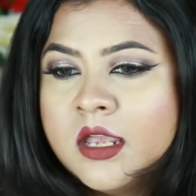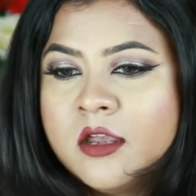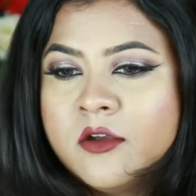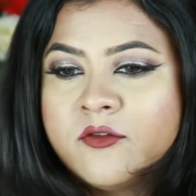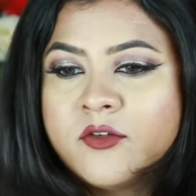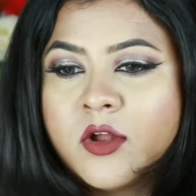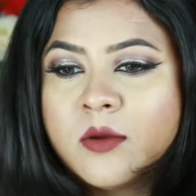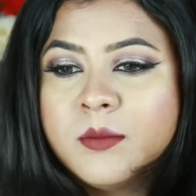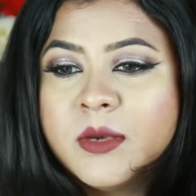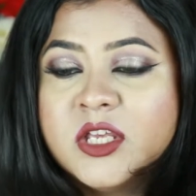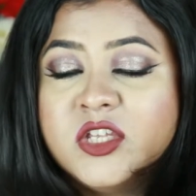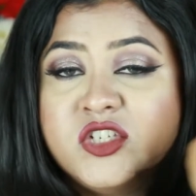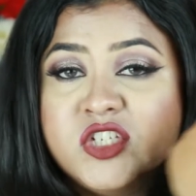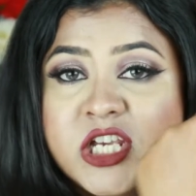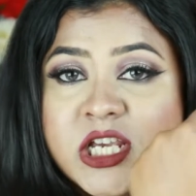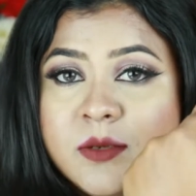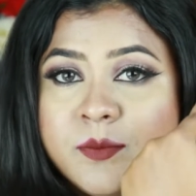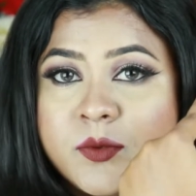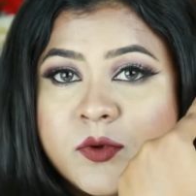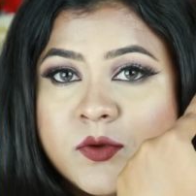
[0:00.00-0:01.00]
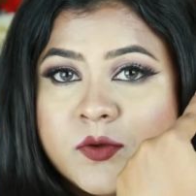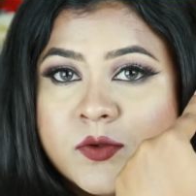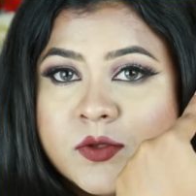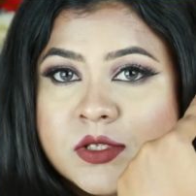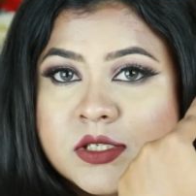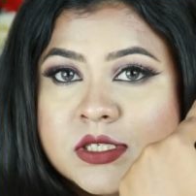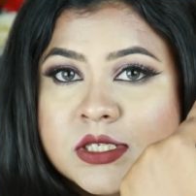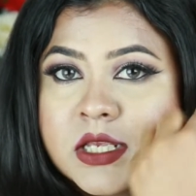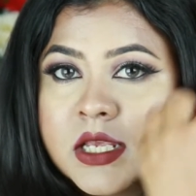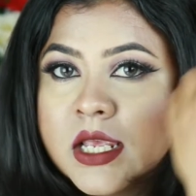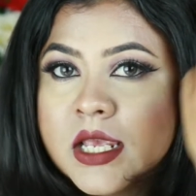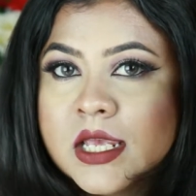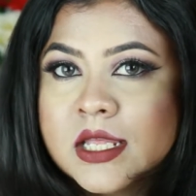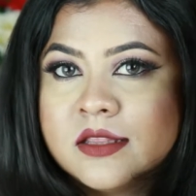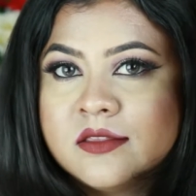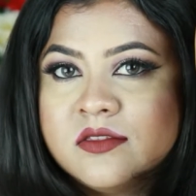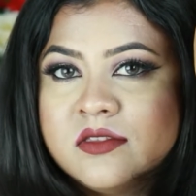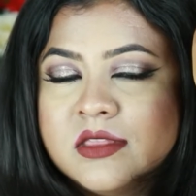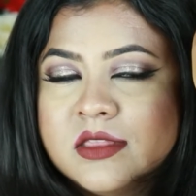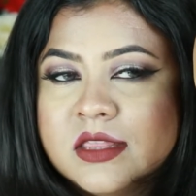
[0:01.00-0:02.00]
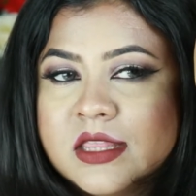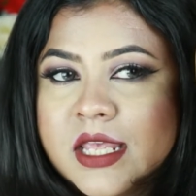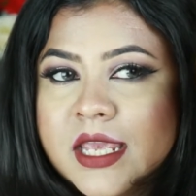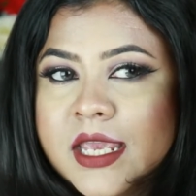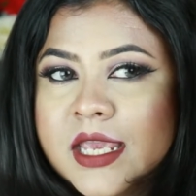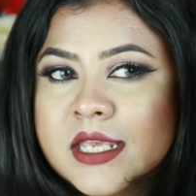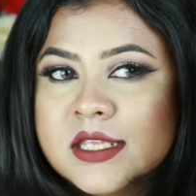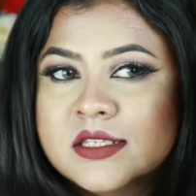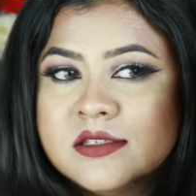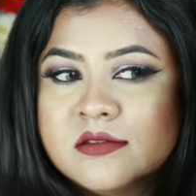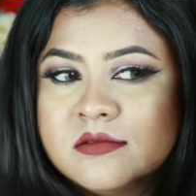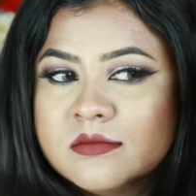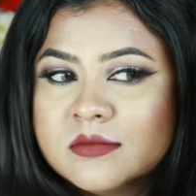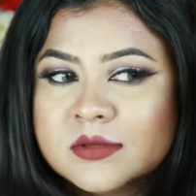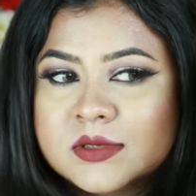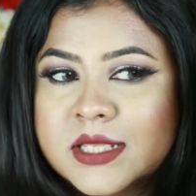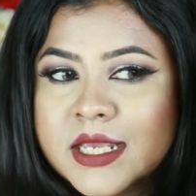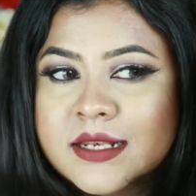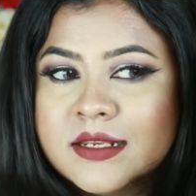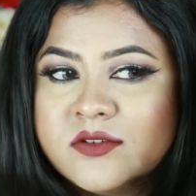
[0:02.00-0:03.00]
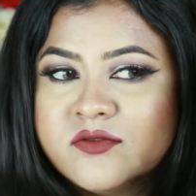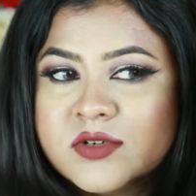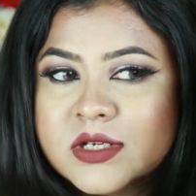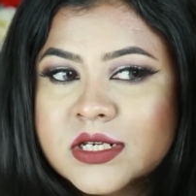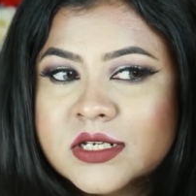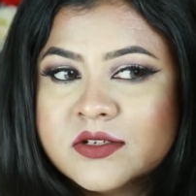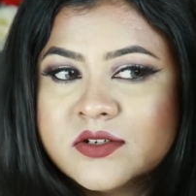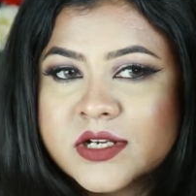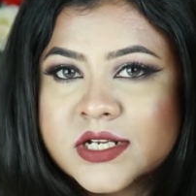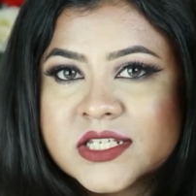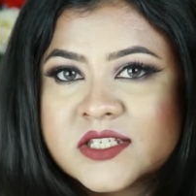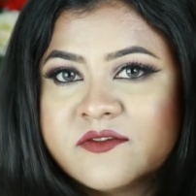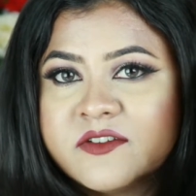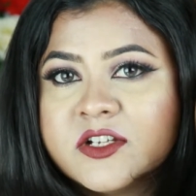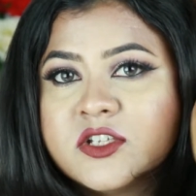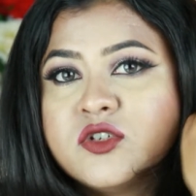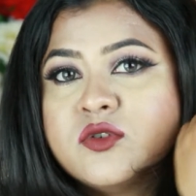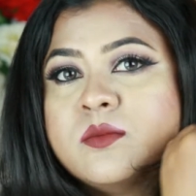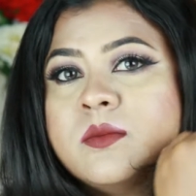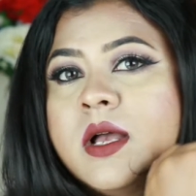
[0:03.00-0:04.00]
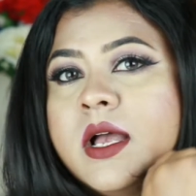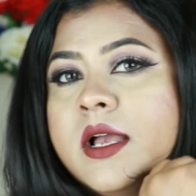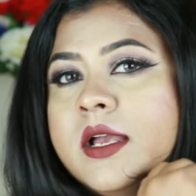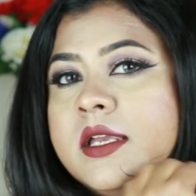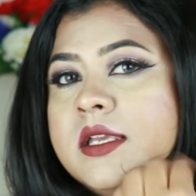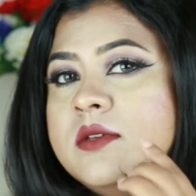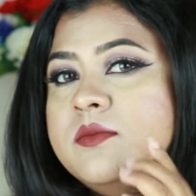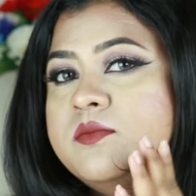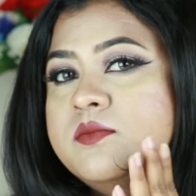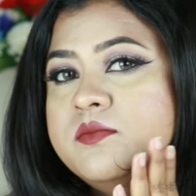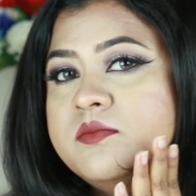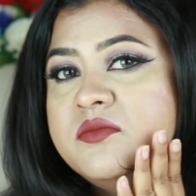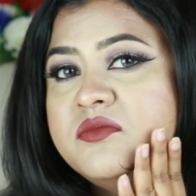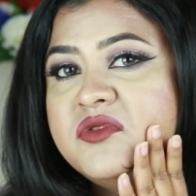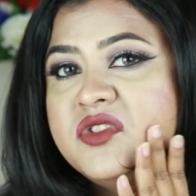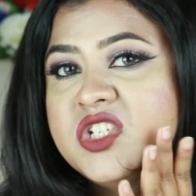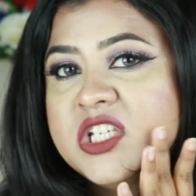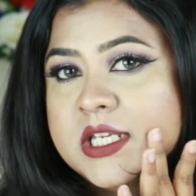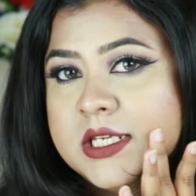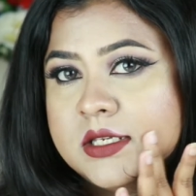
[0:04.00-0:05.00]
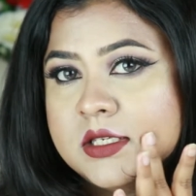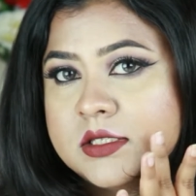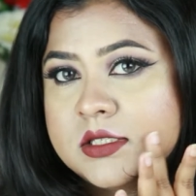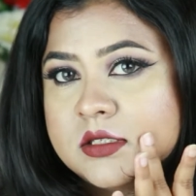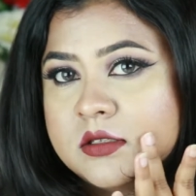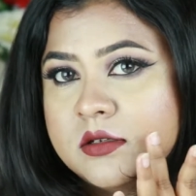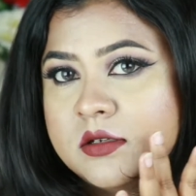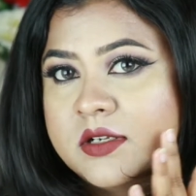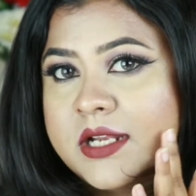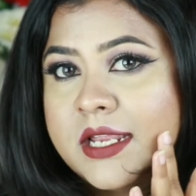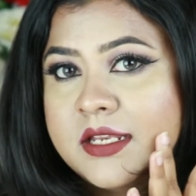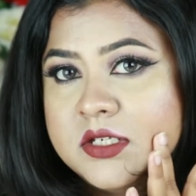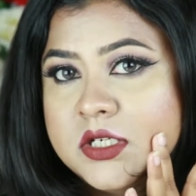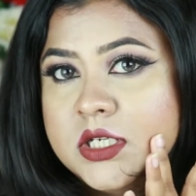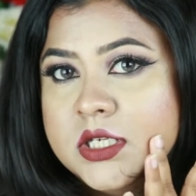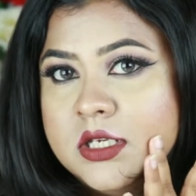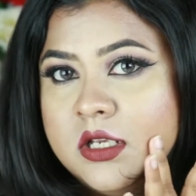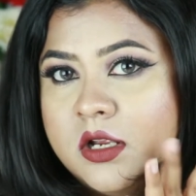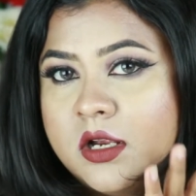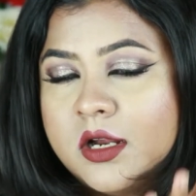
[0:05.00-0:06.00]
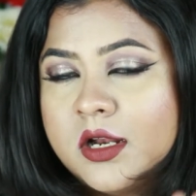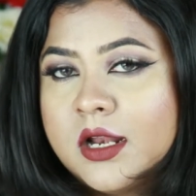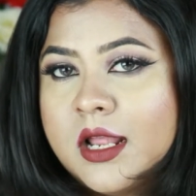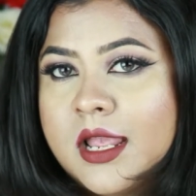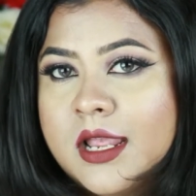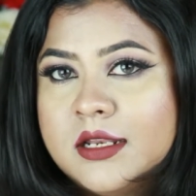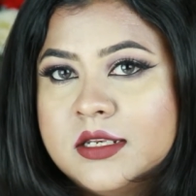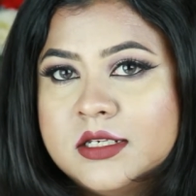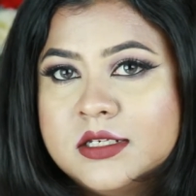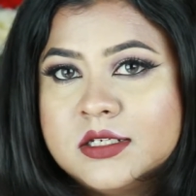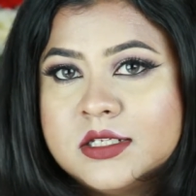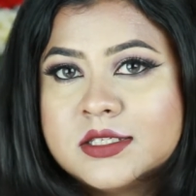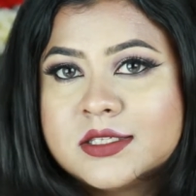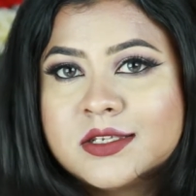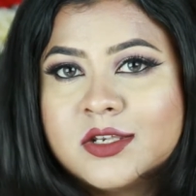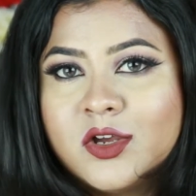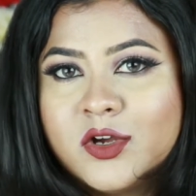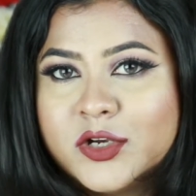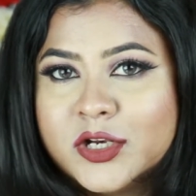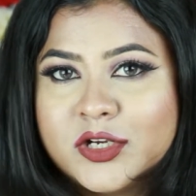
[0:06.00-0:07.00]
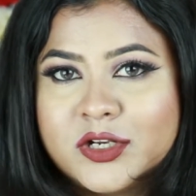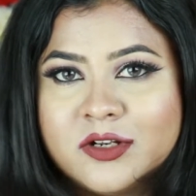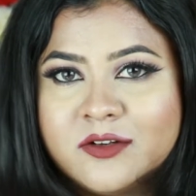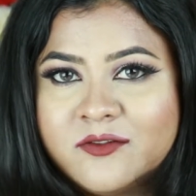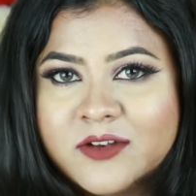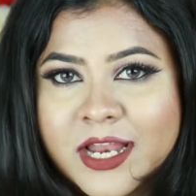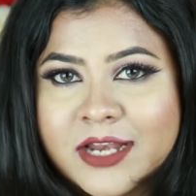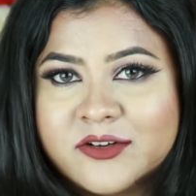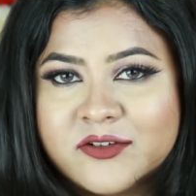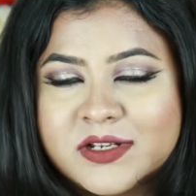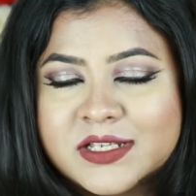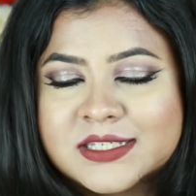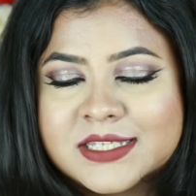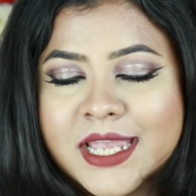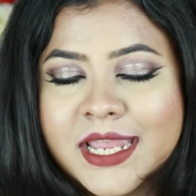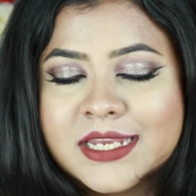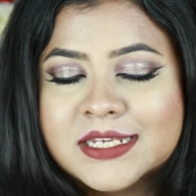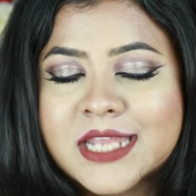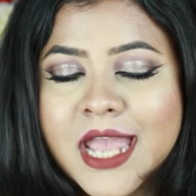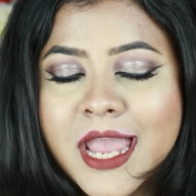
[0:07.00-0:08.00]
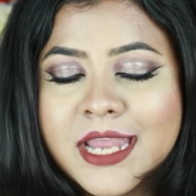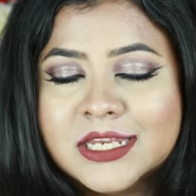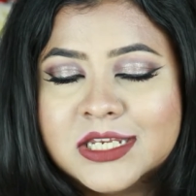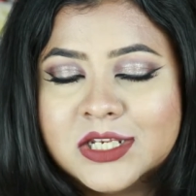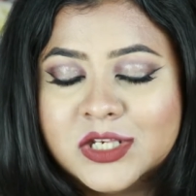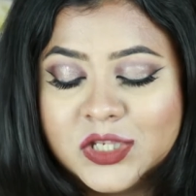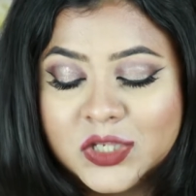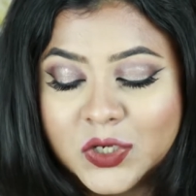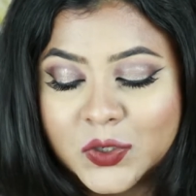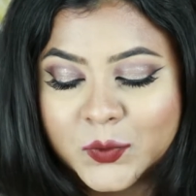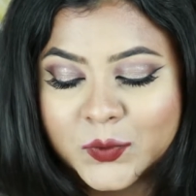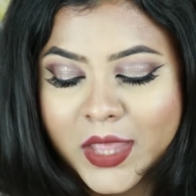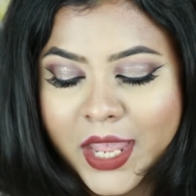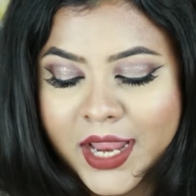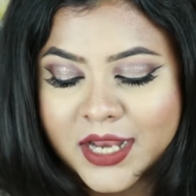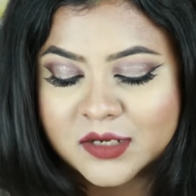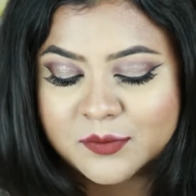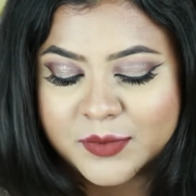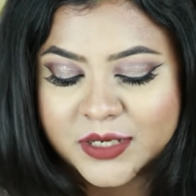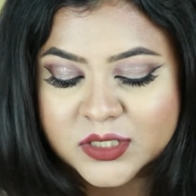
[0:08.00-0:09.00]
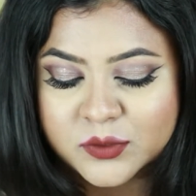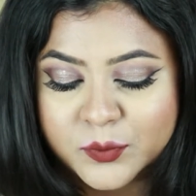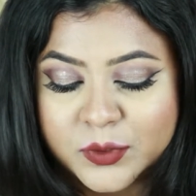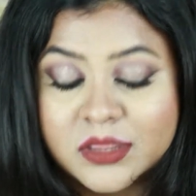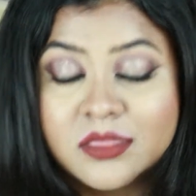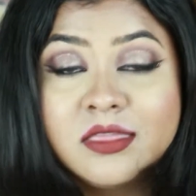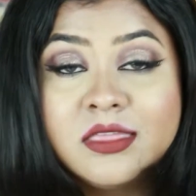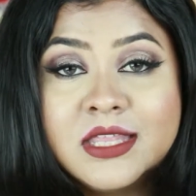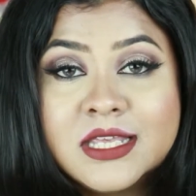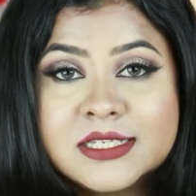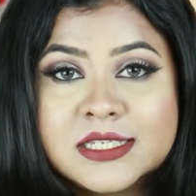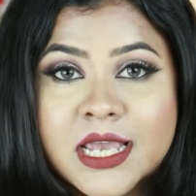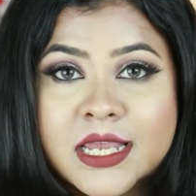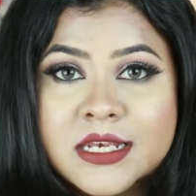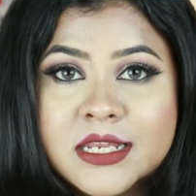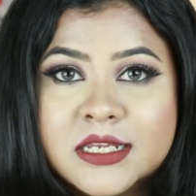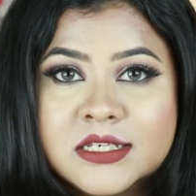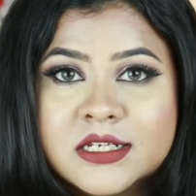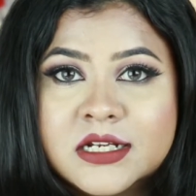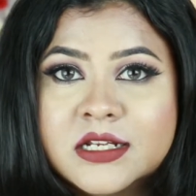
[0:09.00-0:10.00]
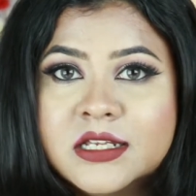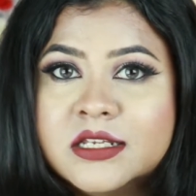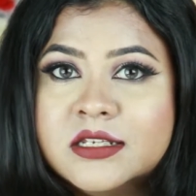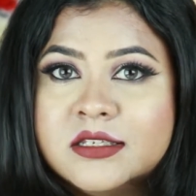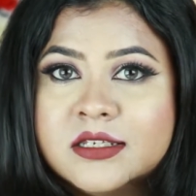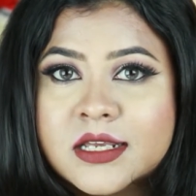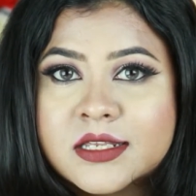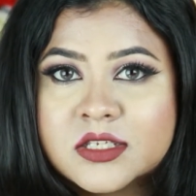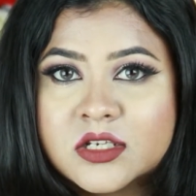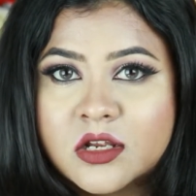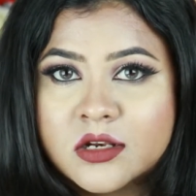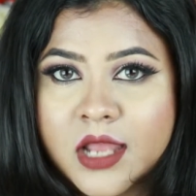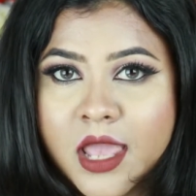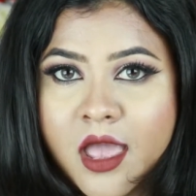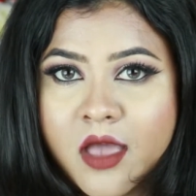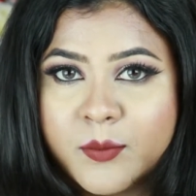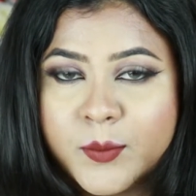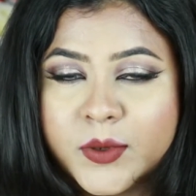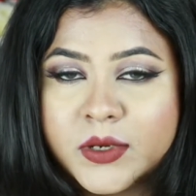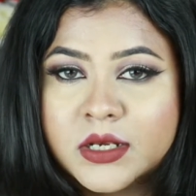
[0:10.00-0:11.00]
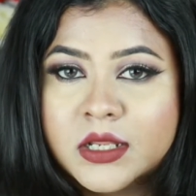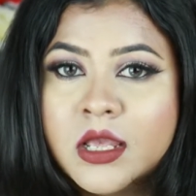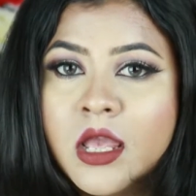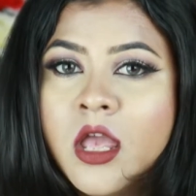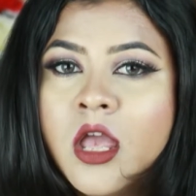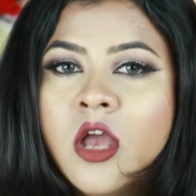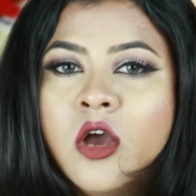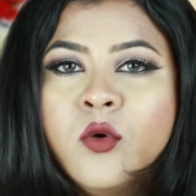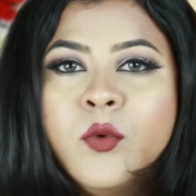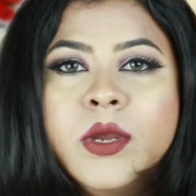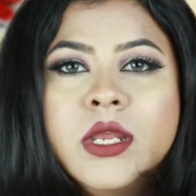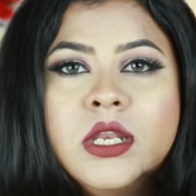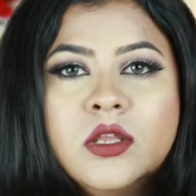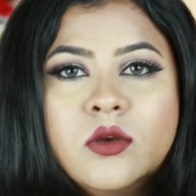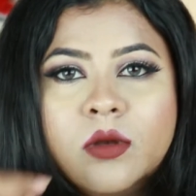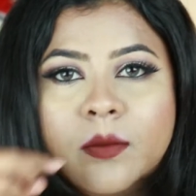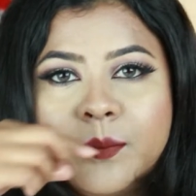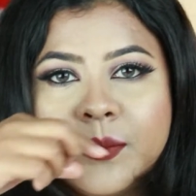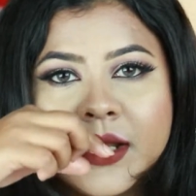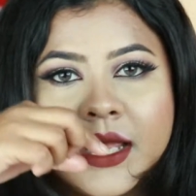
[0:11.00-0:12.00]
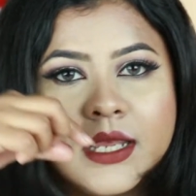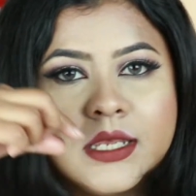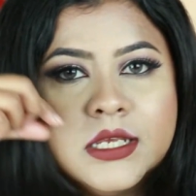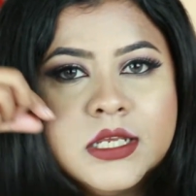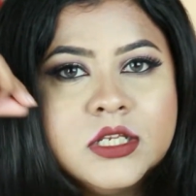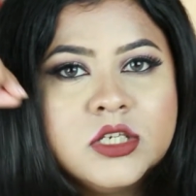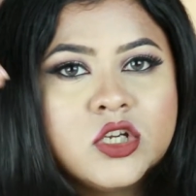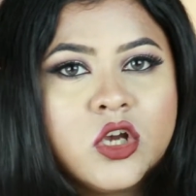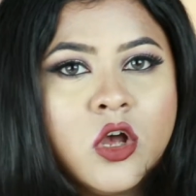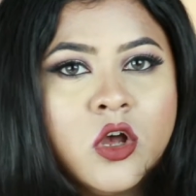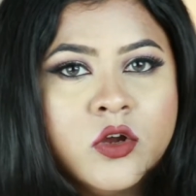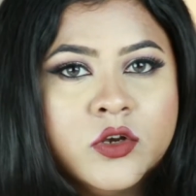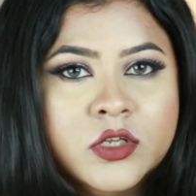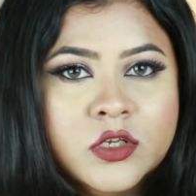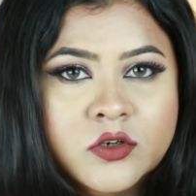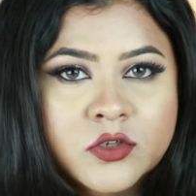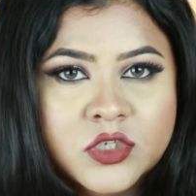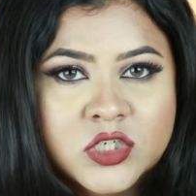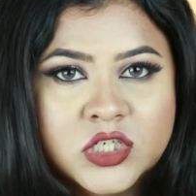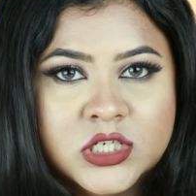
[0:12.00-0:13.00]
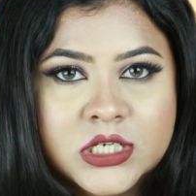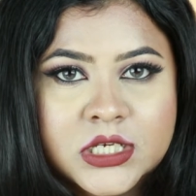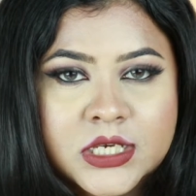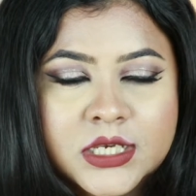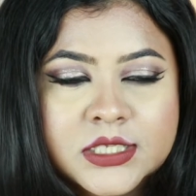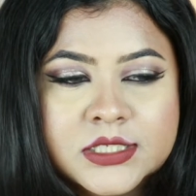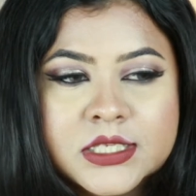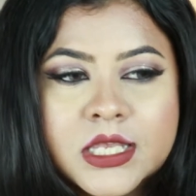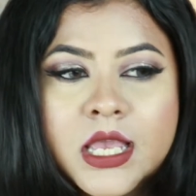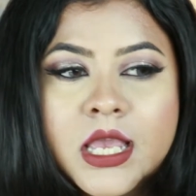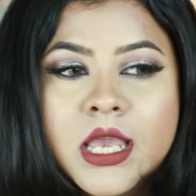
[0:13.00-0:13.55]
from my cheekbones, they literally transfer to my cheeks right here, and it is not at all flattering sight, I know that, but with this highlighter it does not happen. When you apply it on your cheeks,